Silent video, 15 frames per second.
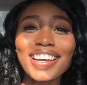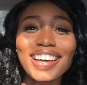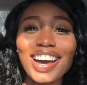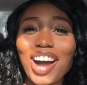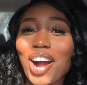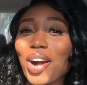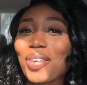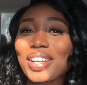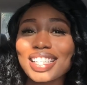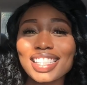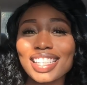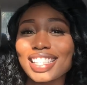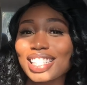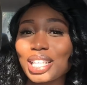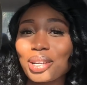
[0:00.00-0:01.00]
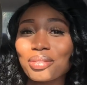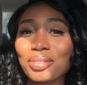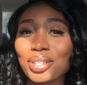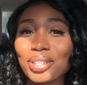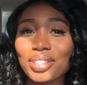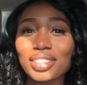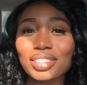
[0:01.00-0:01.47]
Always saying something
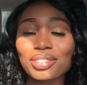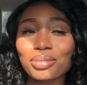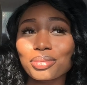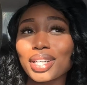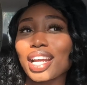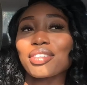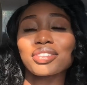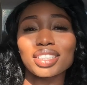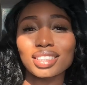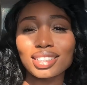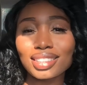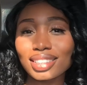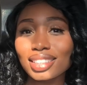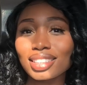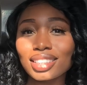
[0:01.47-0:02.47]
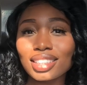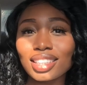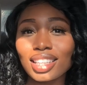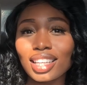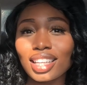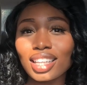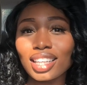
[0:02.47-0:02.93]
wrong. Whatever.
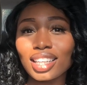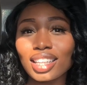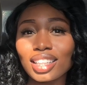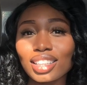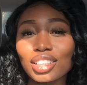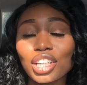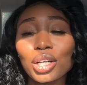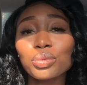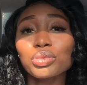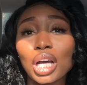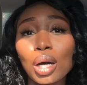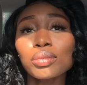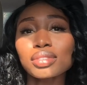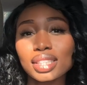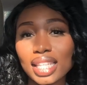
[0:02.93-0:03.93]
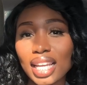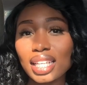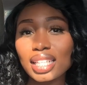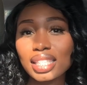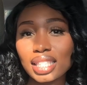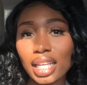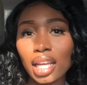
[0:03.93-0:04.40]
You know, don't stay the
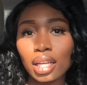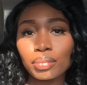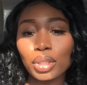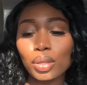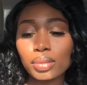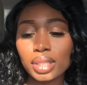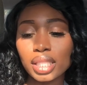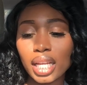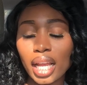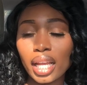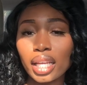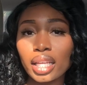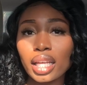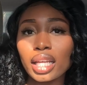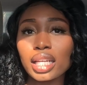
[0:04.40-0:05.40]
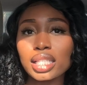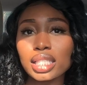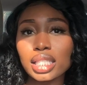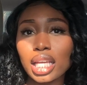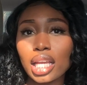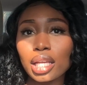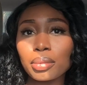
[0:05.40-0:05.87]
same. Don't stay in the
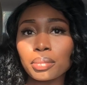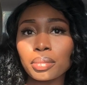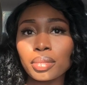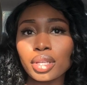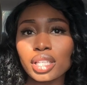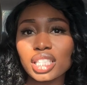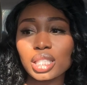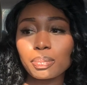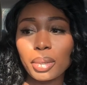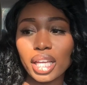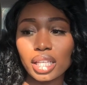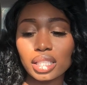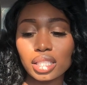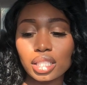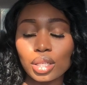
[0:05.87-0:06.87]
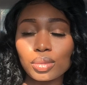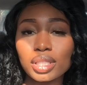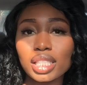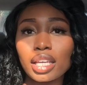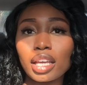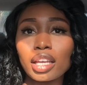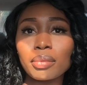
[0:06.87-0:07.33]
same space. Don't
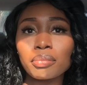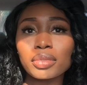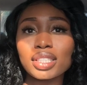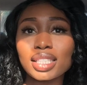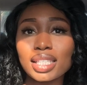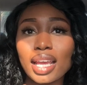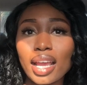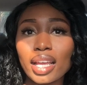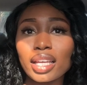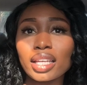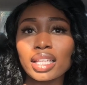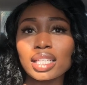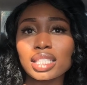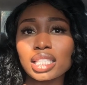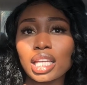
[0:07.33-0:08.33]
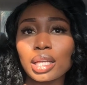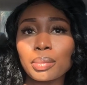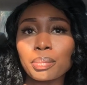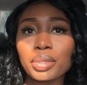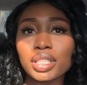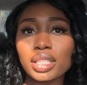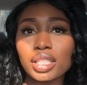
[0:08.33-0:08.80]
stay in the same
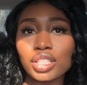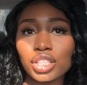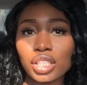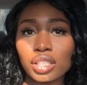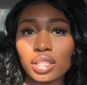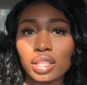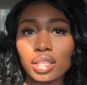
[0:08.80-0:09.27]
position.